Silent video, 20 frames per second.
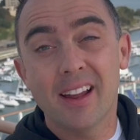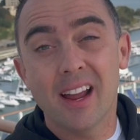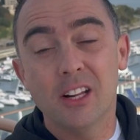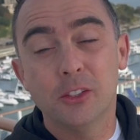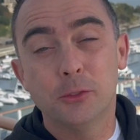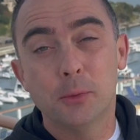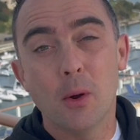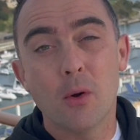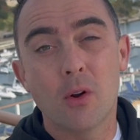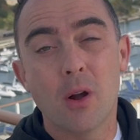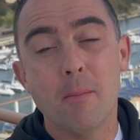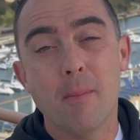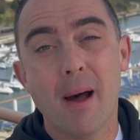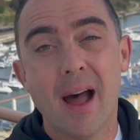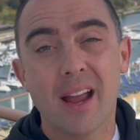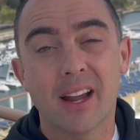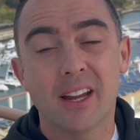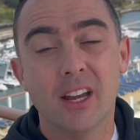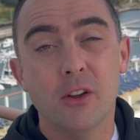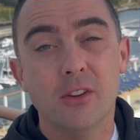guys, welcome
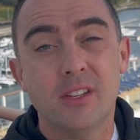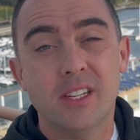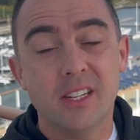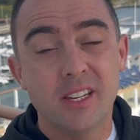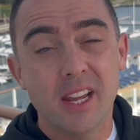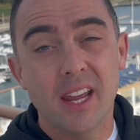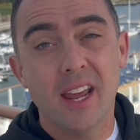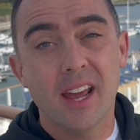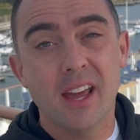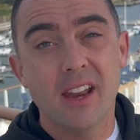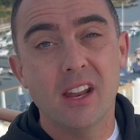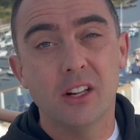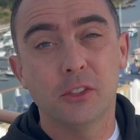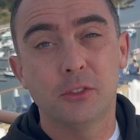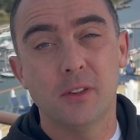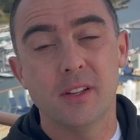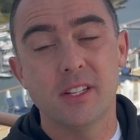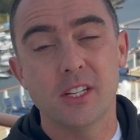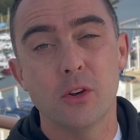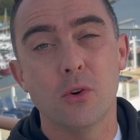back. Now today in this
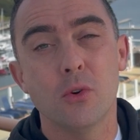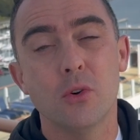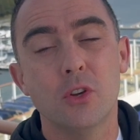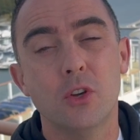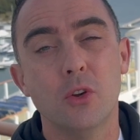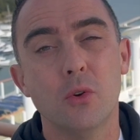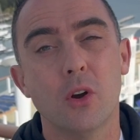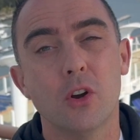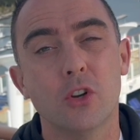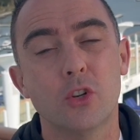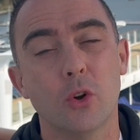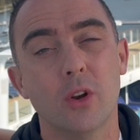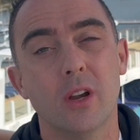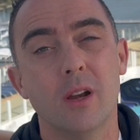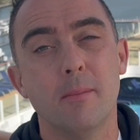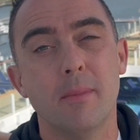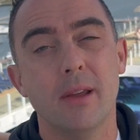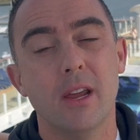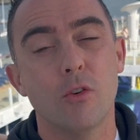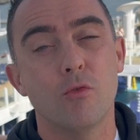video you are
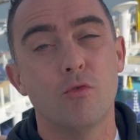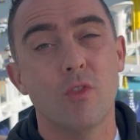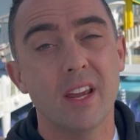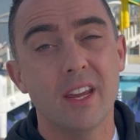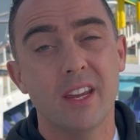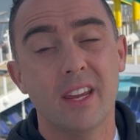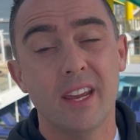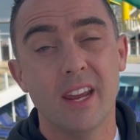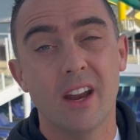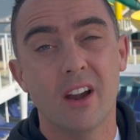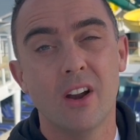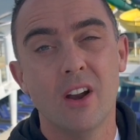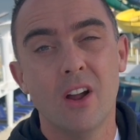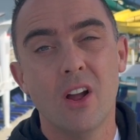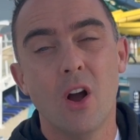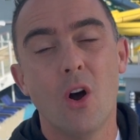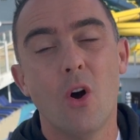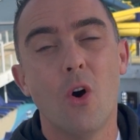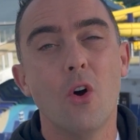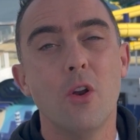joining me right here
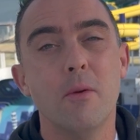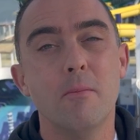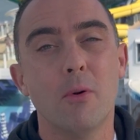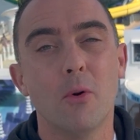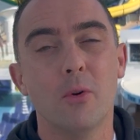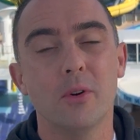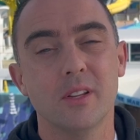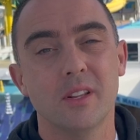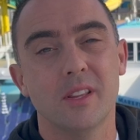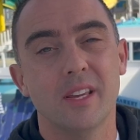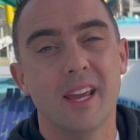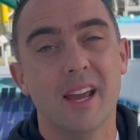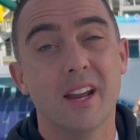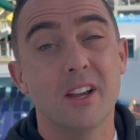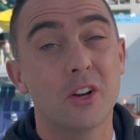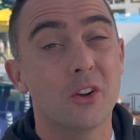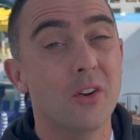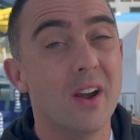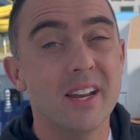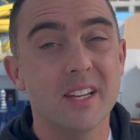on board the
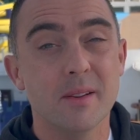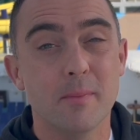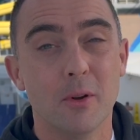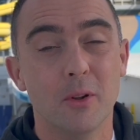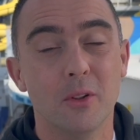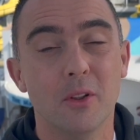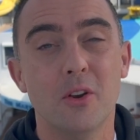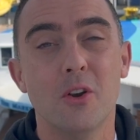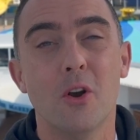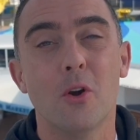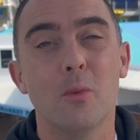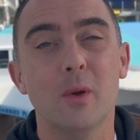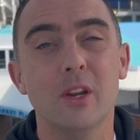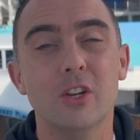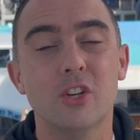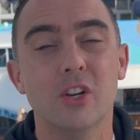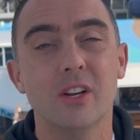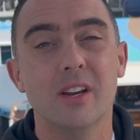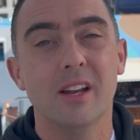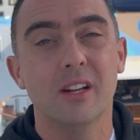incredible
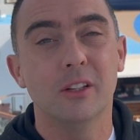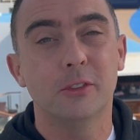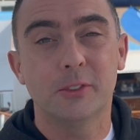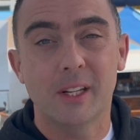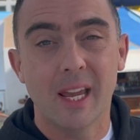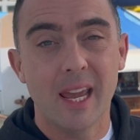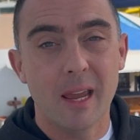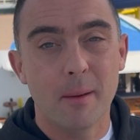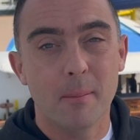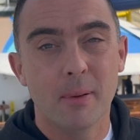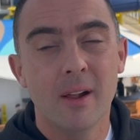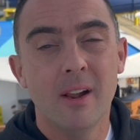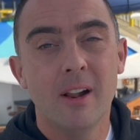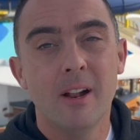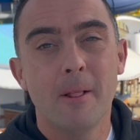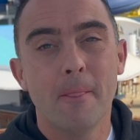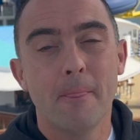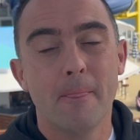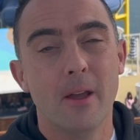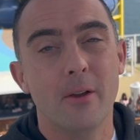Norwegian Escape.
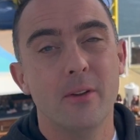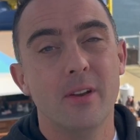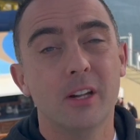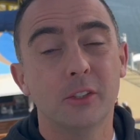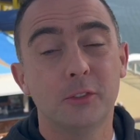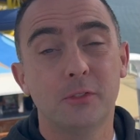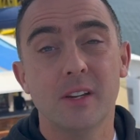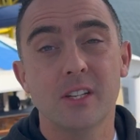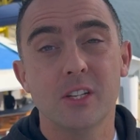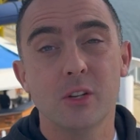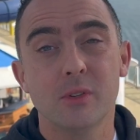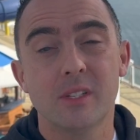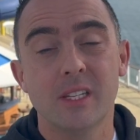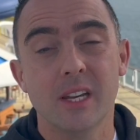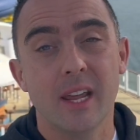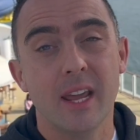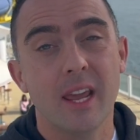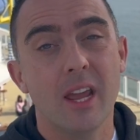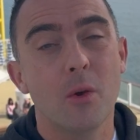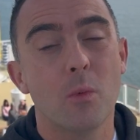Now in this video
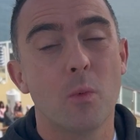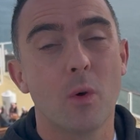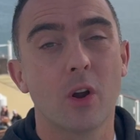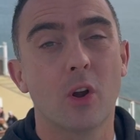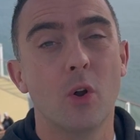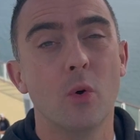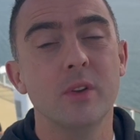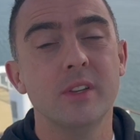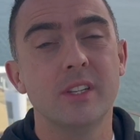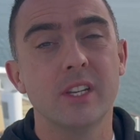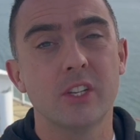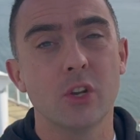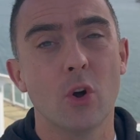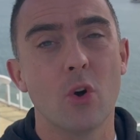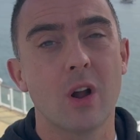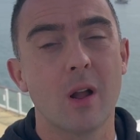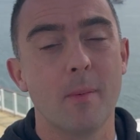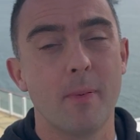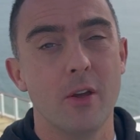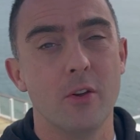today we're going to
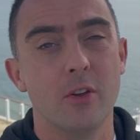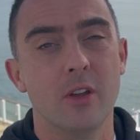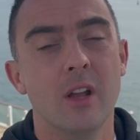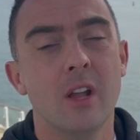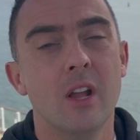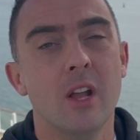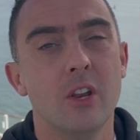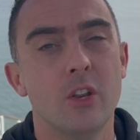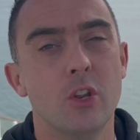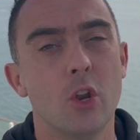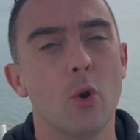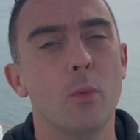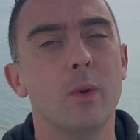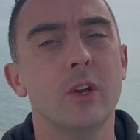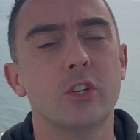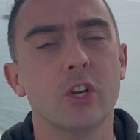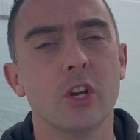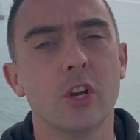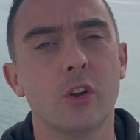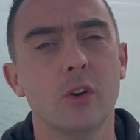talk about
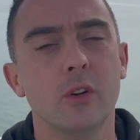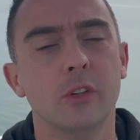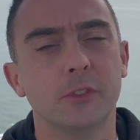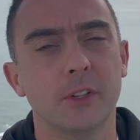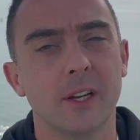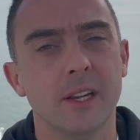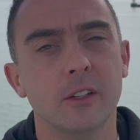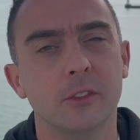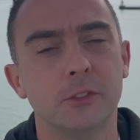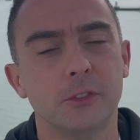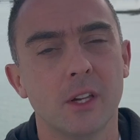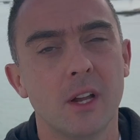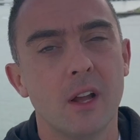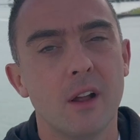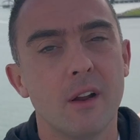Norwegian Cruise Line's